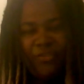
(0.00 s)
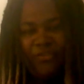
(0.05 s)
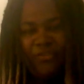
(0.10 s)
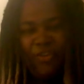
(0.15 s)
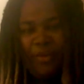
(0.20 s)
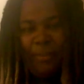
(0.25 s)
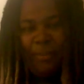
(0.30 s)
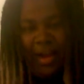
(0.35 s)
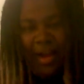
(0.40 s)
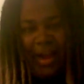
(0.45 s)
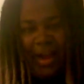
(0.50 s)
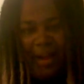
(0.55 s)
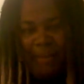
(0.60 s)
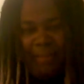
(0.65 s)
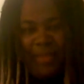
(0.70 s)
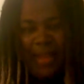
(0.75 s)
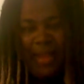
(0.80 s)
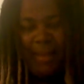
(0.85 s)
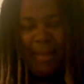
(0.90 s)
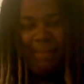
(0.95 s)
full
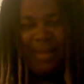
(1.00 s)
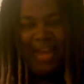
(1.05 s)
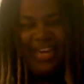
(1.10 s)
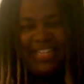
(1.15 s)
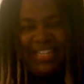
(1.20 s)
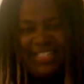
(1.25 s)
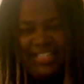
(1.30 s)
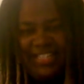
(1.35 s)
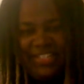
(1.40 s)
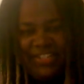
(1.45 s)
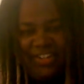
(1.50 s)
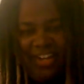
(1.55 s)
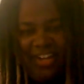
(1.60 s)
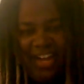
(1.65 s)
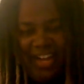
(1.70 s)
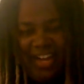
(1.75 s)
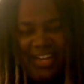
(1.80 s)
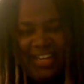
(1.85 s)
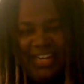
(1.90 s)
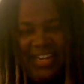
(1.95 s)
body scissor
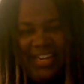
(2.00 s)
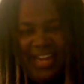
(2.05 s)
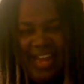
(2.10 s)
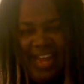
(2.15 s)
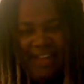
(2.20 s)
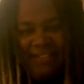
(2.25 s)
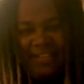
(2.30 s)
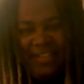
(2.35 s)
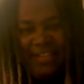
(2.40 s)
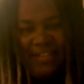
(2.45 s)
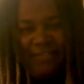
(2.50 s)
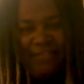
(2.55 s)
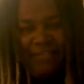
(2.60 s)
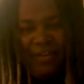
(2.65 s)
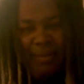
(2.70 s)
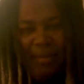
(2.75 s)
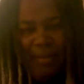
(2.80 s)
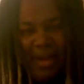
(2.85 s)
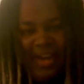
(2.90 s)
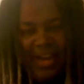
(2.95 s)
lock. He didn't have a
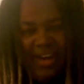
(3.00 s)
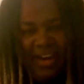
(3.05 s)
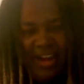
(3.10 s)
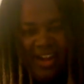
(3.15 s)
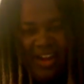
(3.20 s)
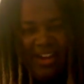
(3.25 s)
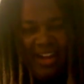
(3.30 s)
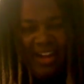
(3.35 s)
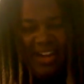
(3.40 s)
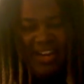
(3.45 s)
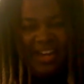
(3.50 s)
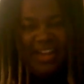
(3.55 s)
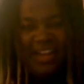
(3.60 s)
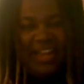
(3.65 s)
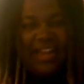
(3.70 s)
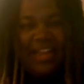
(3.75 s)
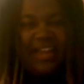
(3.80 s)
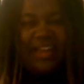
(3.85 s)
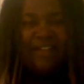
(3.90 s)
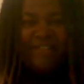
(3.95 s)
full body lock on it.
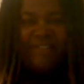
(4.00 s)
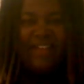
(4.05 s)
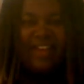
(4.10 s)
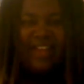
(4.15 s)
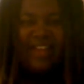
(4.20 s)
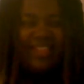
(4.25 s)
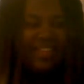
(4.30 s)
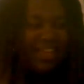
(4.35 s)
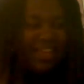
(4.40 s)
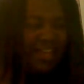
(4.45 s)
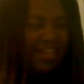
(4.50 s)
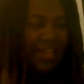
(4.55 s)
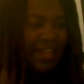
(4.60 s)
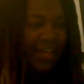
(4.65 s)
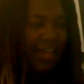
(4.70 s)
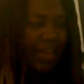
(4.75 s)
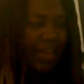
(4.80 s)
If anything,